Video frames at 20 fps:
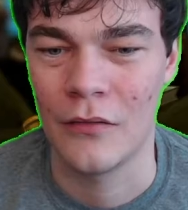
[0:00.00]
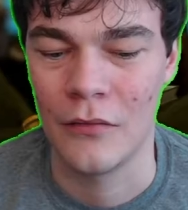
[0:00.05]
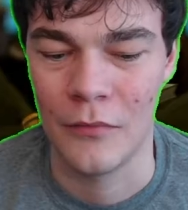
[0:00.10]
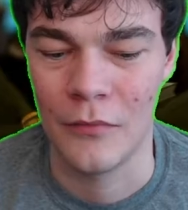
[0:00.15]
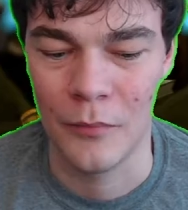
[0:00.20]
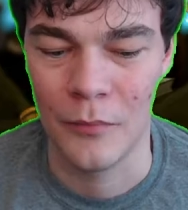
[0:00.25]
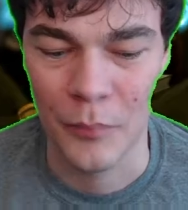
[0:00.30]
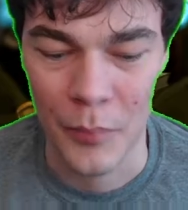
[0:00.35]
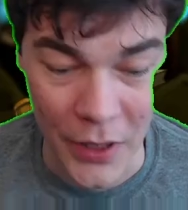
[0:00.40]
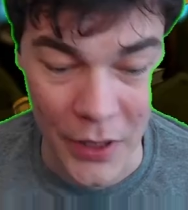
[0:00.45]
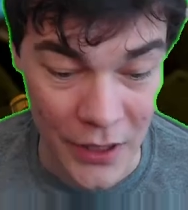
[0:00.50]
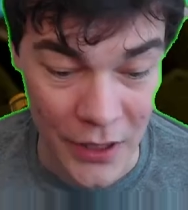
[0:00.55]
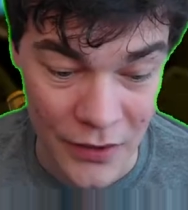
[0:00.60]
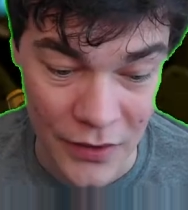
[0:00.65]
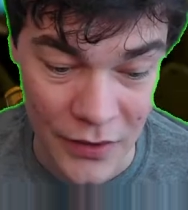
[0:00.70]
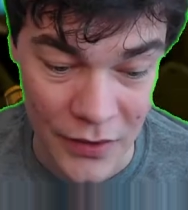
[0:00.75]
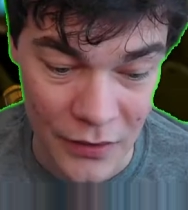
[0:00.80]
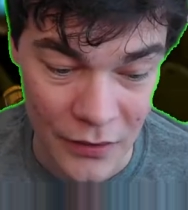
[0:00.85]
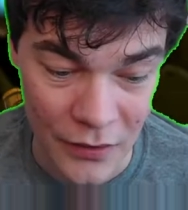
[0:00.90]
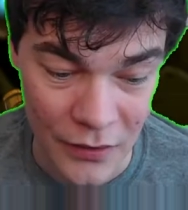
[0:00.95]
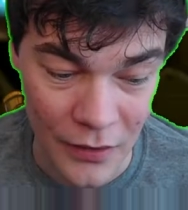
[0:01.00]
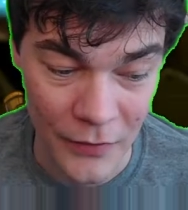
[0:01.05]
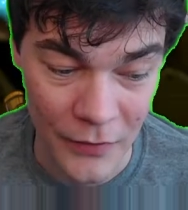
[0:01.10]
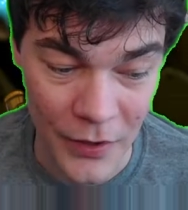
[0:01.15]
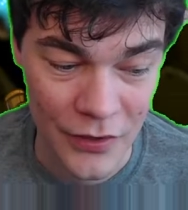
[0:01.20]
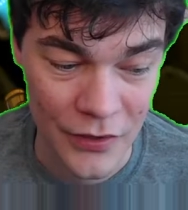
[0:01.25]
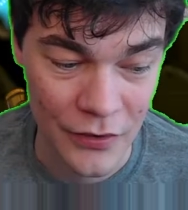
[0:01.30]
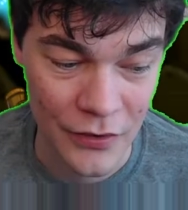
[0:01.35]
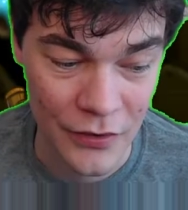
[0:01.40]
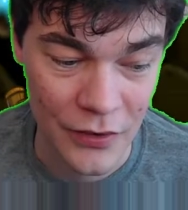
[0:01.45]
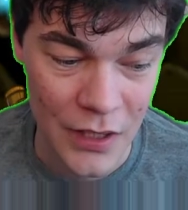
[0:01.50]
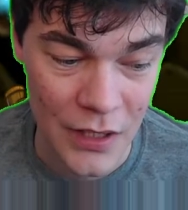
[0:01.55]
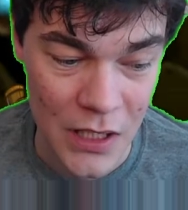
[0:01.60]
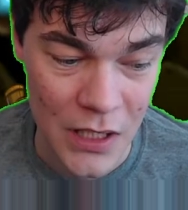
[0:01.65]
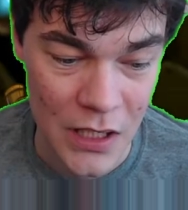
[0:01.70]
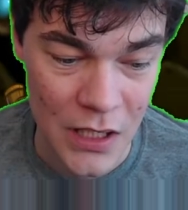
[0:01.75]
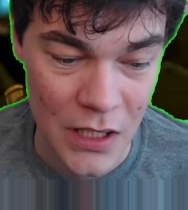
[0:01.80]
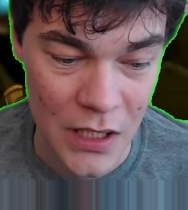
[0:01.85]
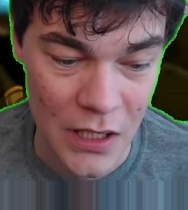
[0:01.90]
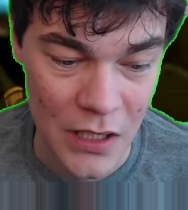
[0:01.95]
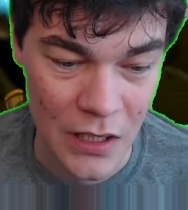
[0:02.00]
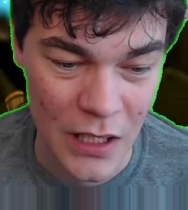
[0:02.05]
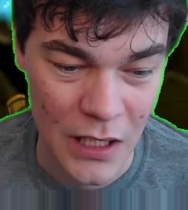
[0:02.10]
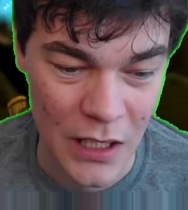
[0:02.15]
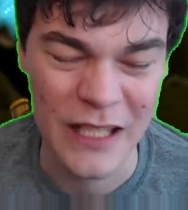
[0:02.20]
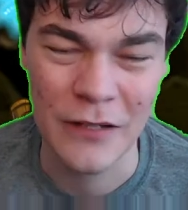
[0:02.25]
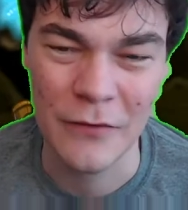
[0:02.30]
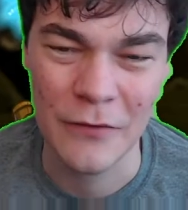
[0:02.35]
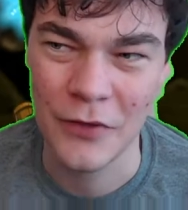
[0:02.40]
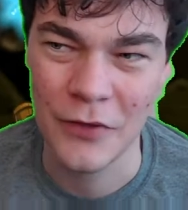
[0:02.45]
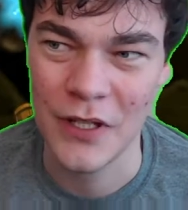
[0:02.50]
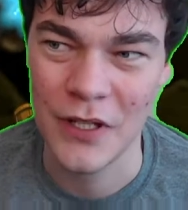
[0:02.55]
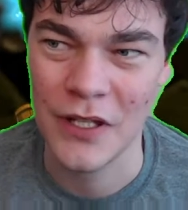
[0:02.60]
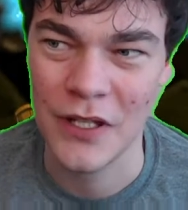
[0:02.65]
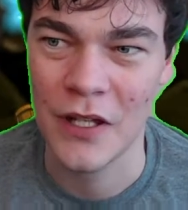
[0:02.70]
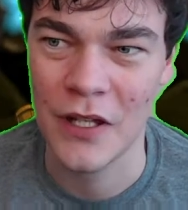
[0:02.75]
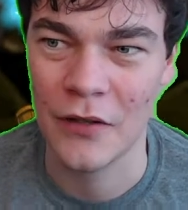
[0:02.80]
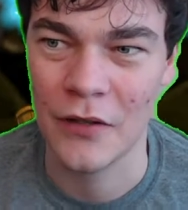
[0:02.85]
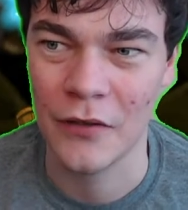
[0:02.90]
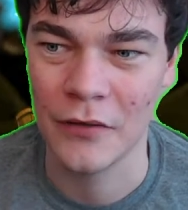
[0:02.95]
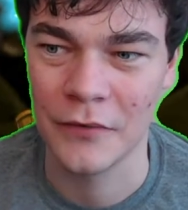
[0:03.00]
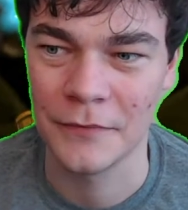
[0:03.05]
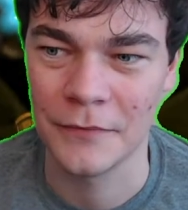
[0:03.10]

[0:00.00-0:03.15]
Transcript: but eventually, I didn't really yell